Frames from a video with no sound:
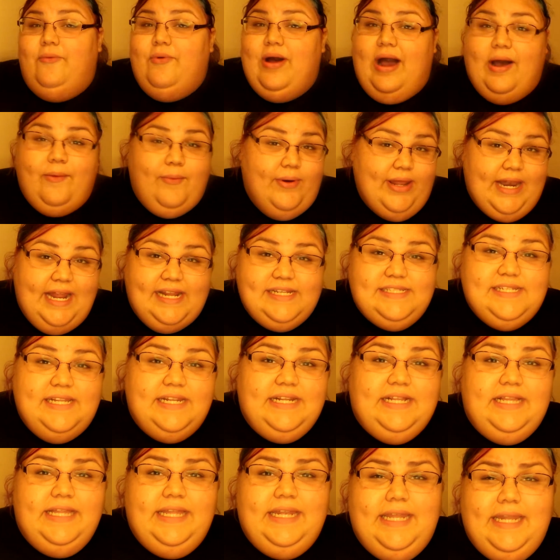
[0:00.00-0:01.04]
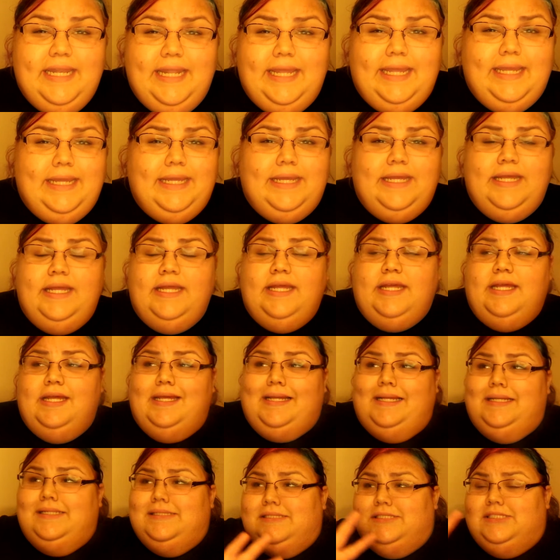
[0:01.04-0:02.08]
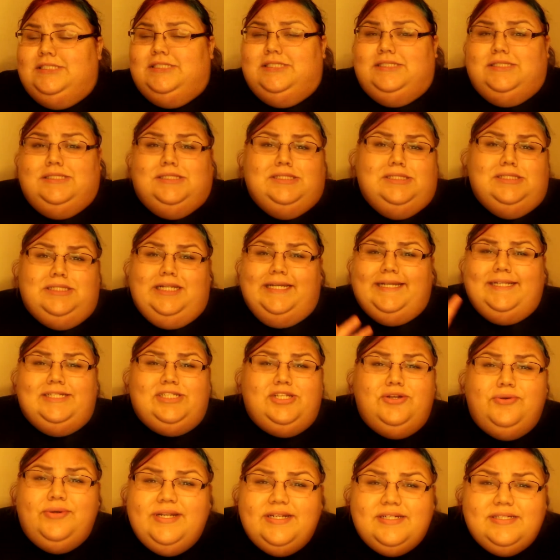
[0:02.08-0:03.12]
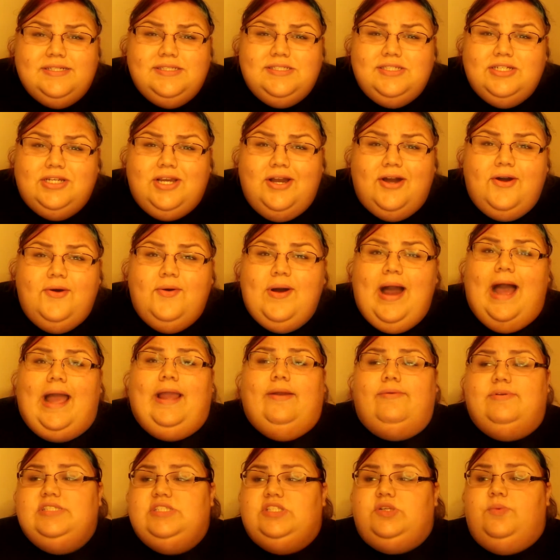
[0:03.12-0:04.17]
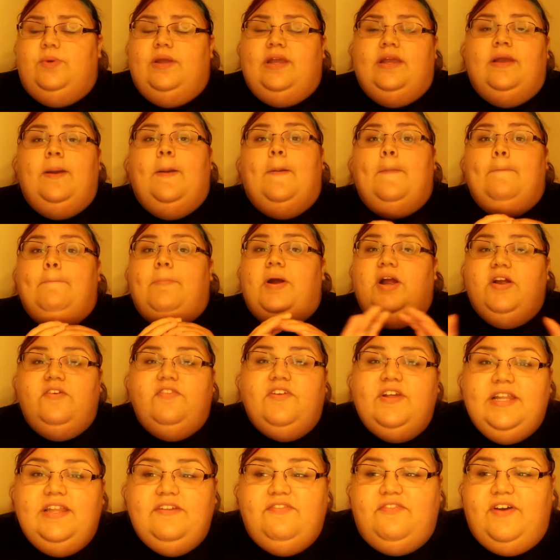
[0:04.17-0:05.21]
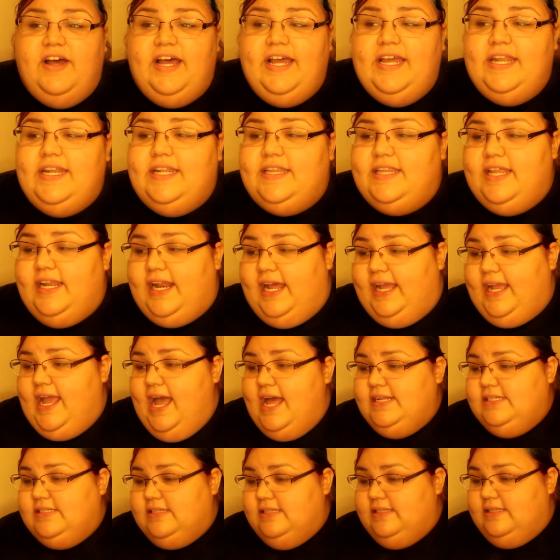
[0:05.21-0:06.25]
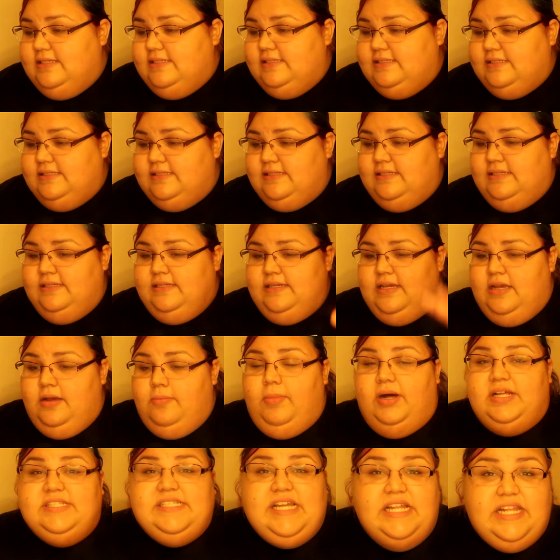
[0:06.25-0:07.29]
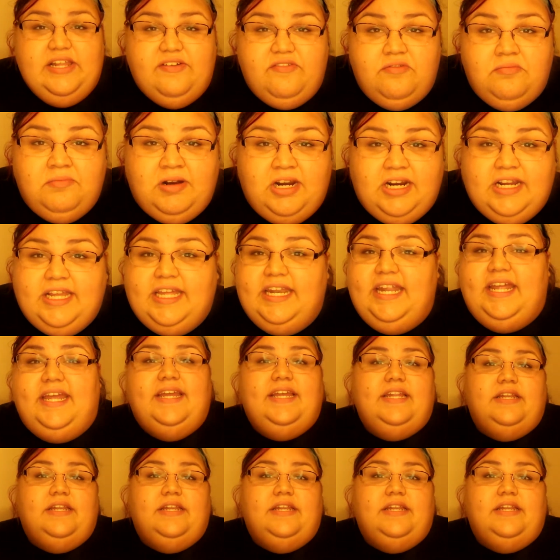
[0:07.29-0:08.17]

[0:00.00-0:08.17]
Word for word: When I did clean eating like 2 years ago, I was doing perfectly fine, and then I got into this multi-level marketing